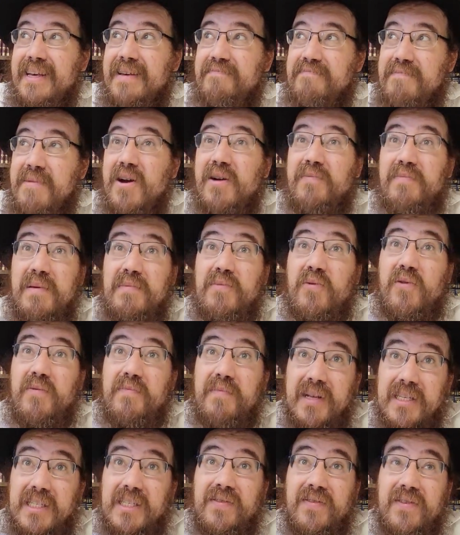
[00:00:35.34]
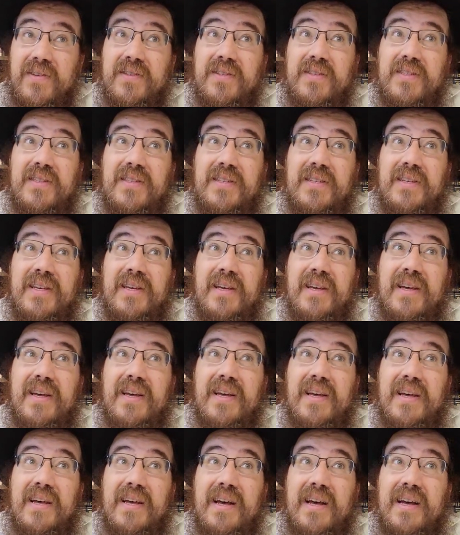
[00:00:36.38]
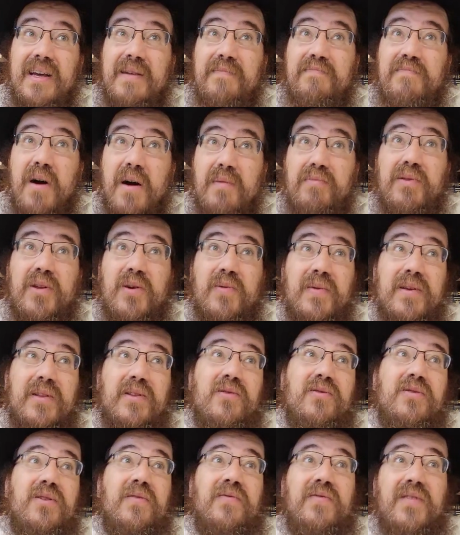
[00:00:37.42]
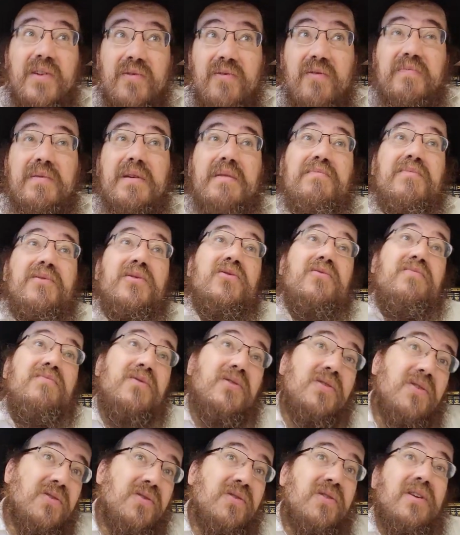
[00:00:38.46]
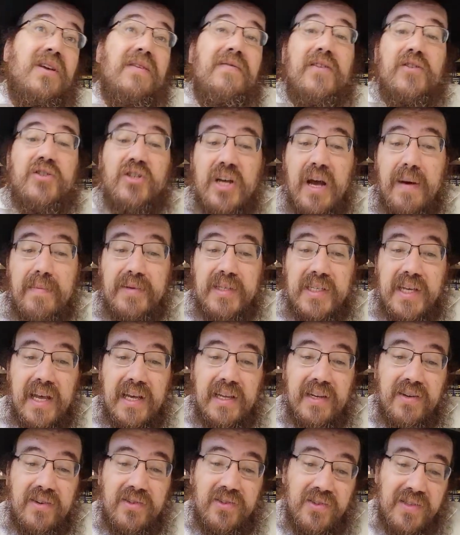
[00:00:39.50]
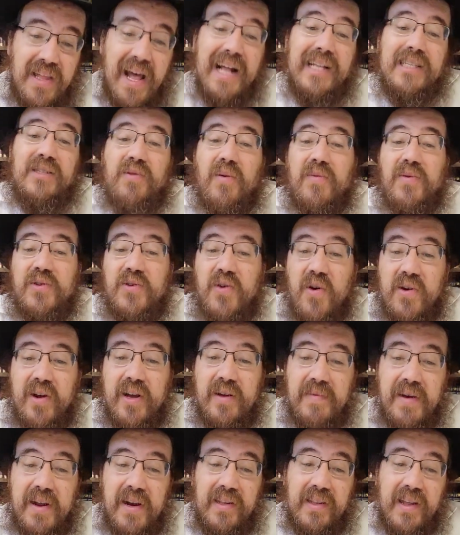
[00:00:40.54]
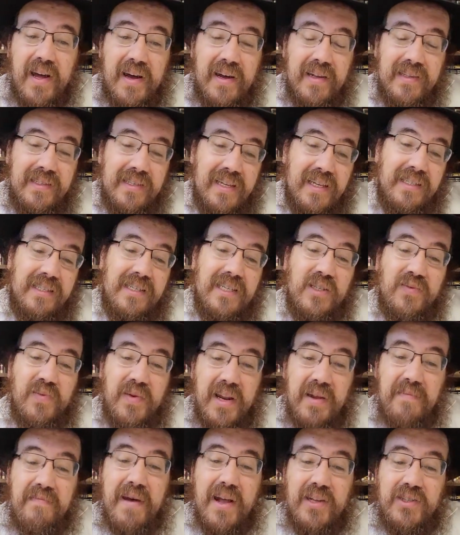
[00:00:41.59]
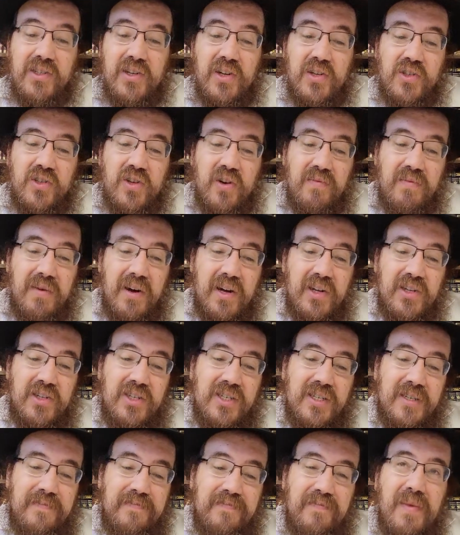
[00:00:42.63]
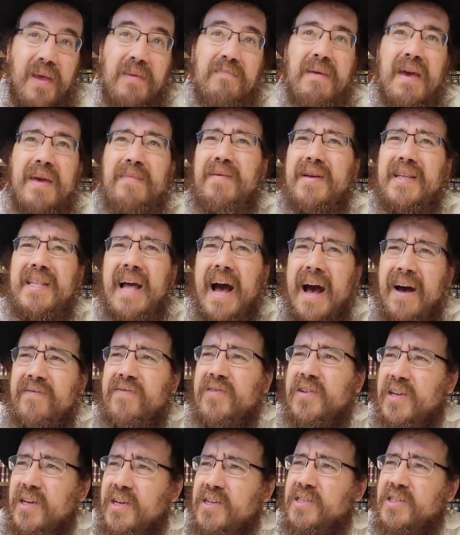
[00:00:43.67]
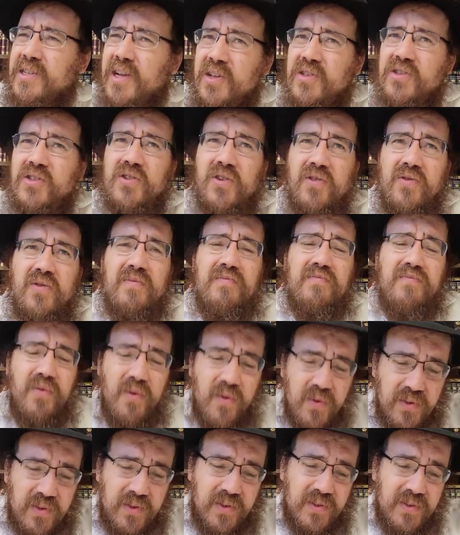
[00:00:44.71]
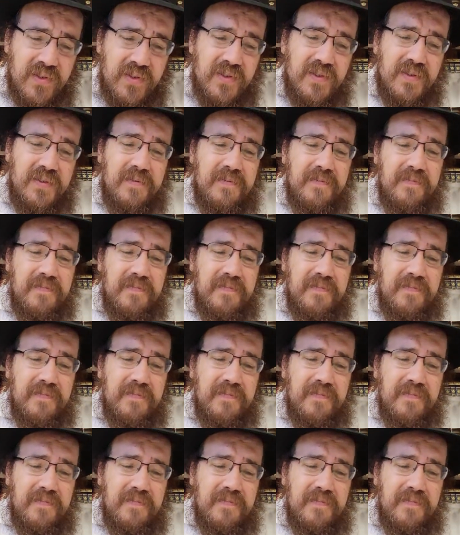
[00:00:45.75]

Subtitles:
married people with mitzvahs in public. We do tefillin with people and do mezuzah and give out Shabbos candles. That's what we're talking about a lot. And since we didn't mention it so much, maybe davening is not so important.